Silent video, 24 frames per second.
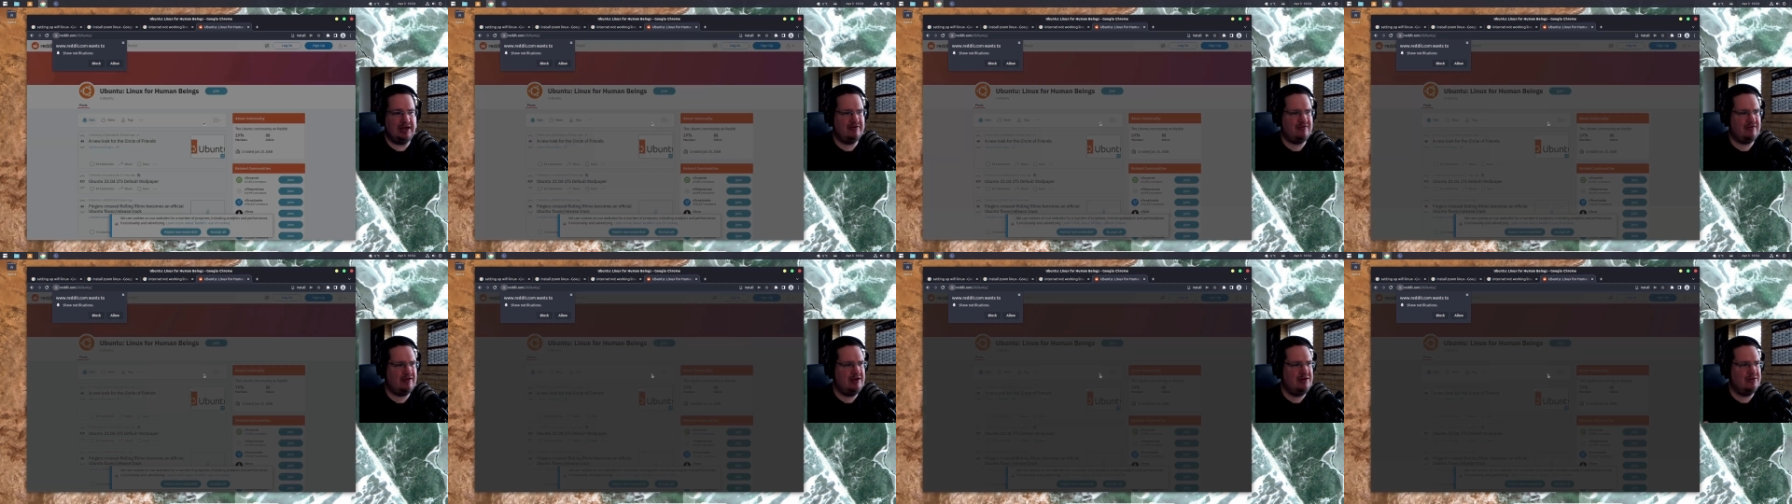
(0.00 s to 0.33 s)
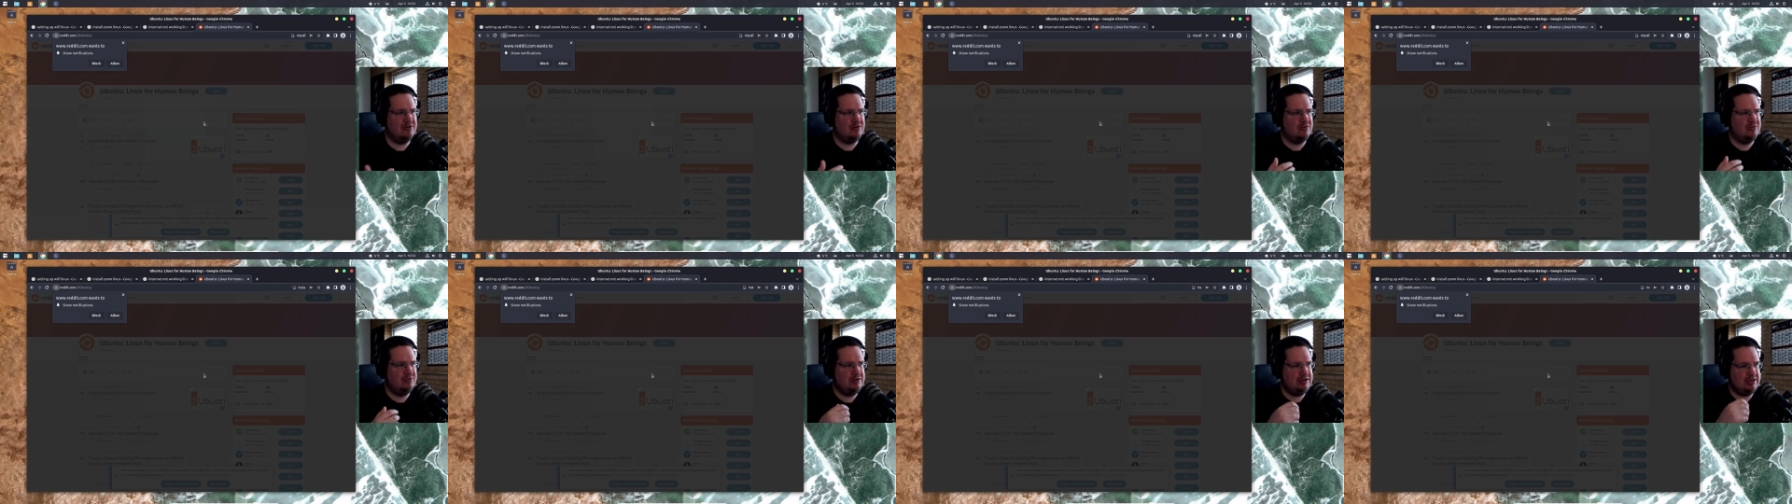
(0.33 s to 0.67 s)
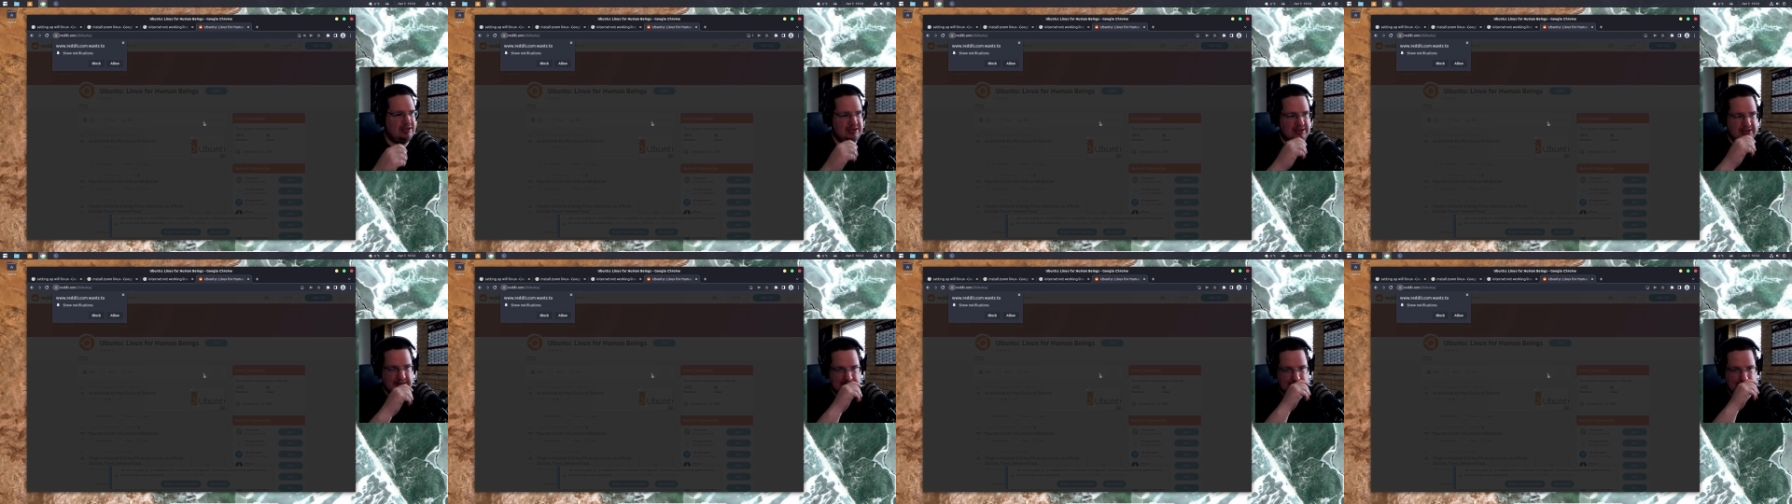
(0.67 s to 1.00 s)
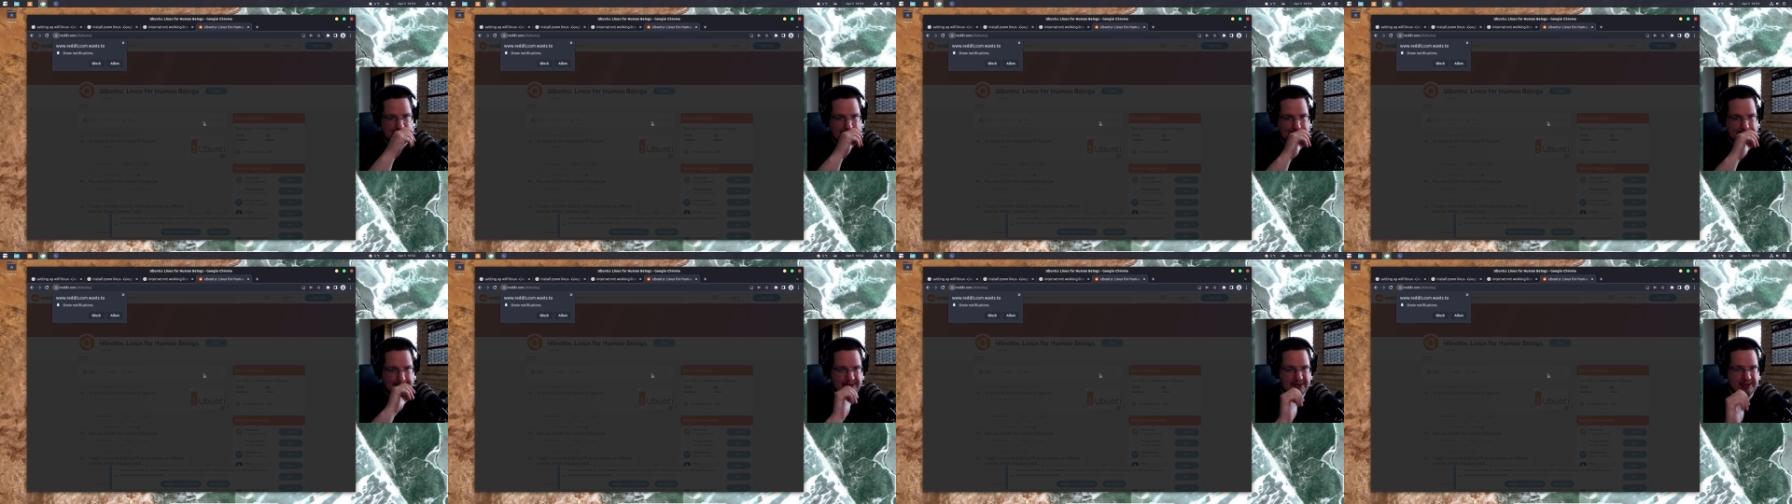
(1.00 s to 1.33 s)
think only
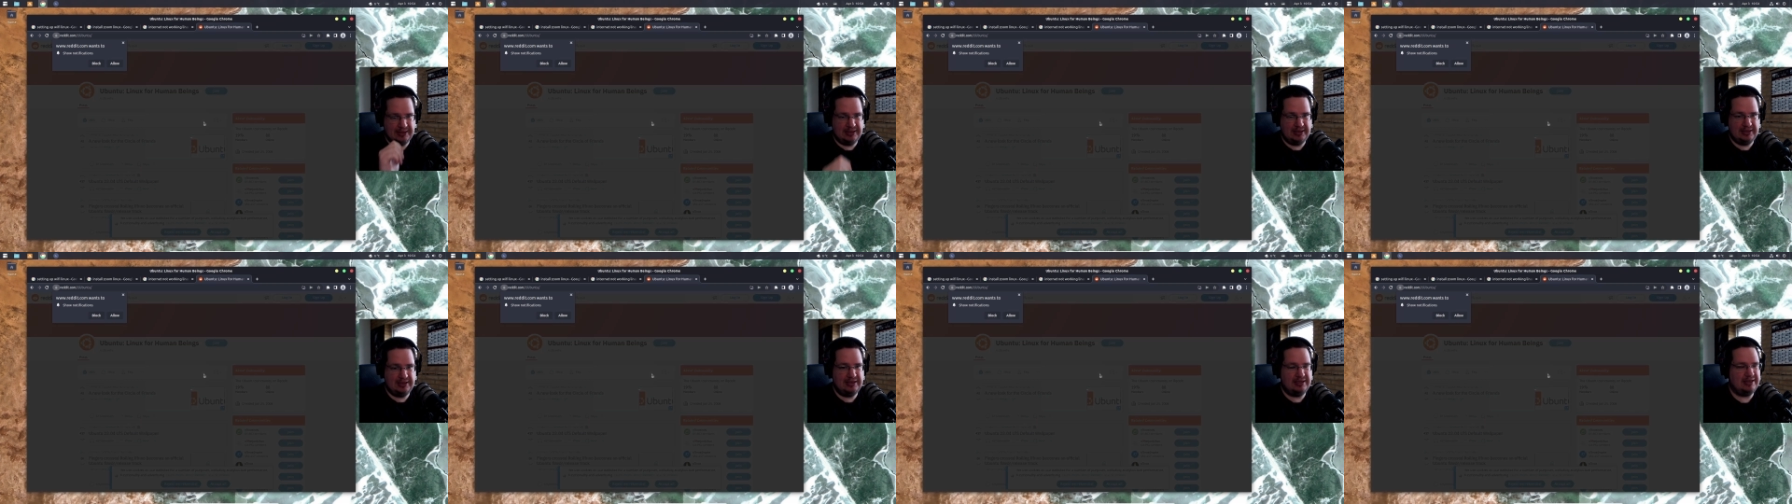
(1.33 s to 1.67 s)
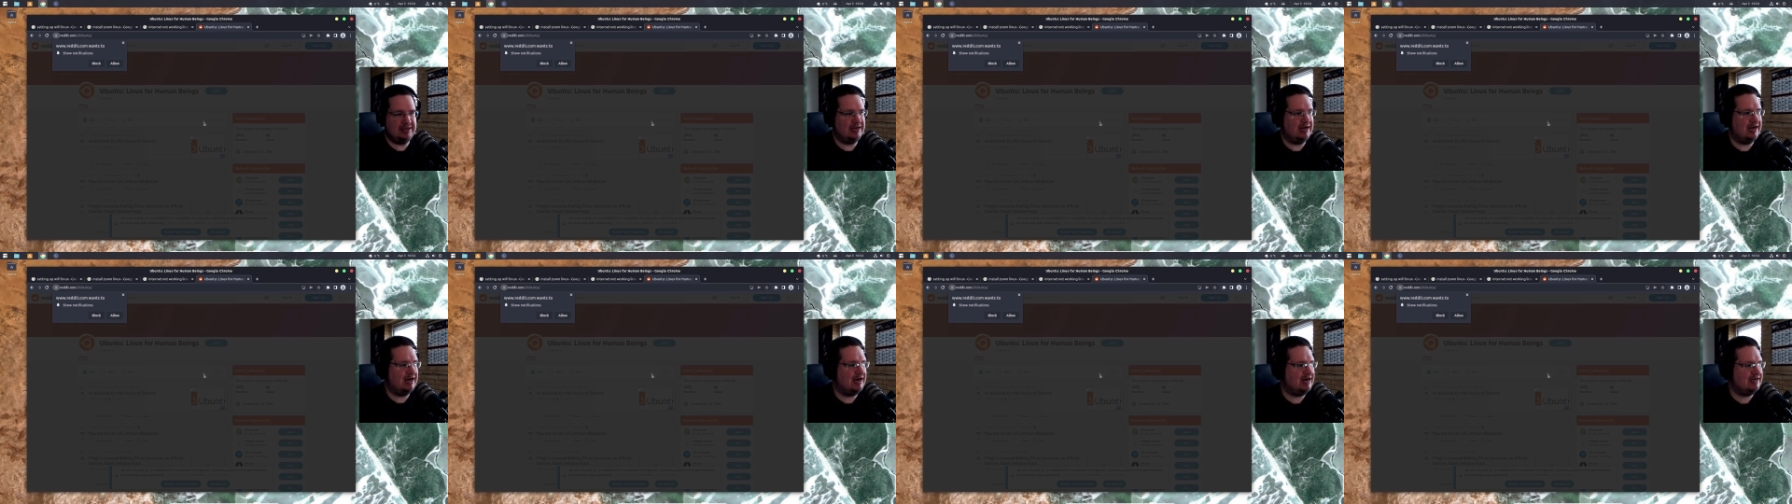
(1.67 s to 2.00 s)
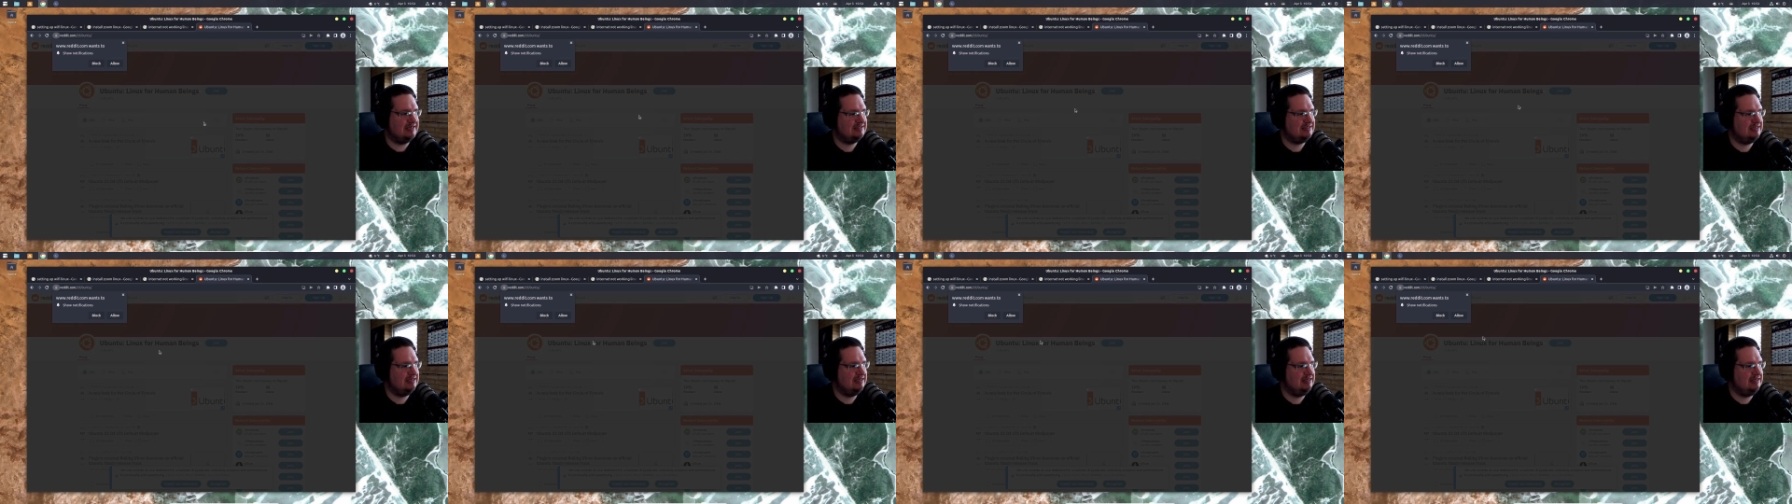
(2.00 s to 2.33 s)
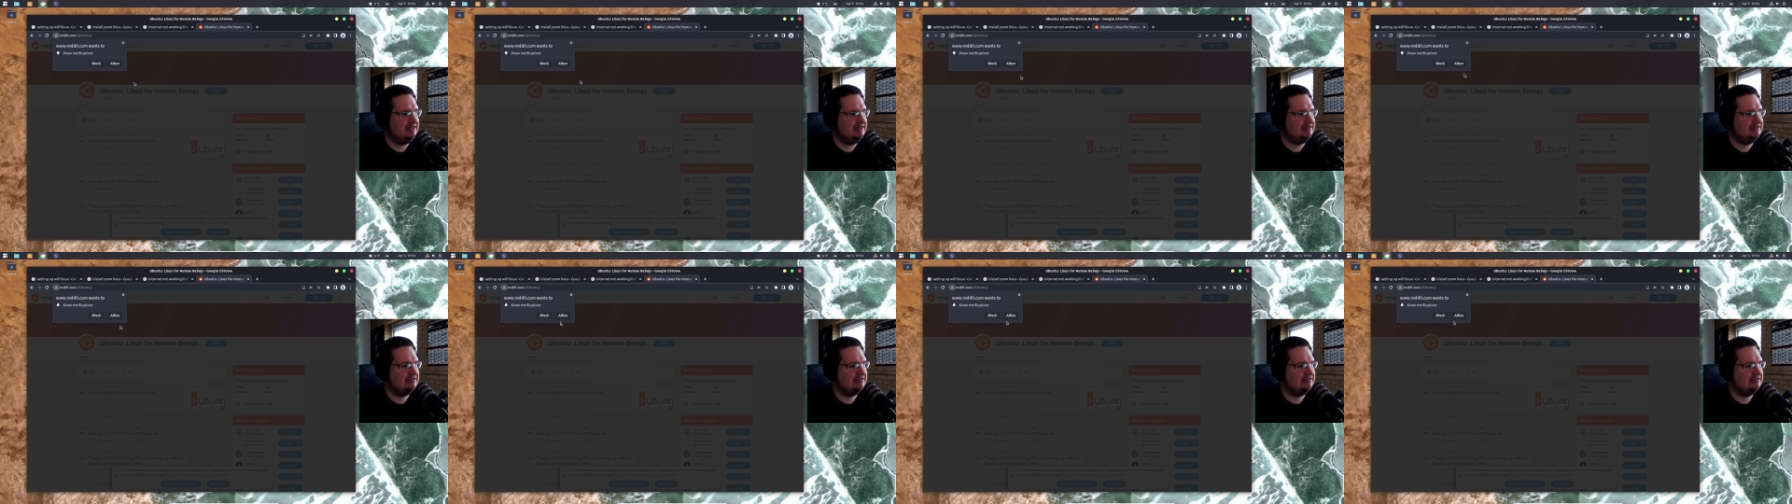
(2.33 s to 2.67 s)
Arch
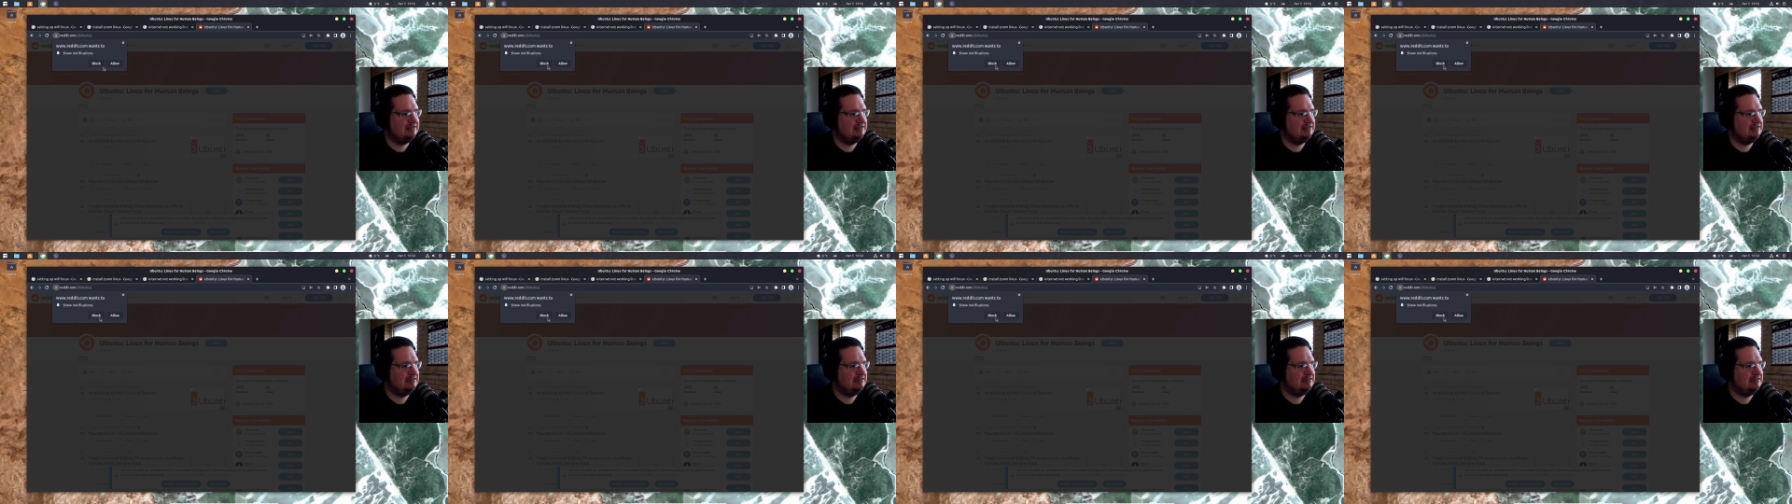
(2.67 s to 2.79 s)
Linux